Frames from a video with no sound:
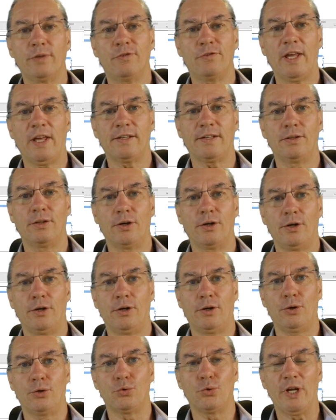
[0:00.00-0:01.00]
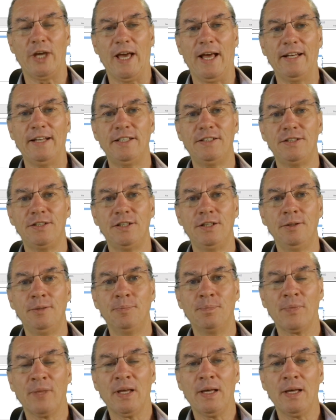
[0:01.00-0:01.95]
reflect the reality.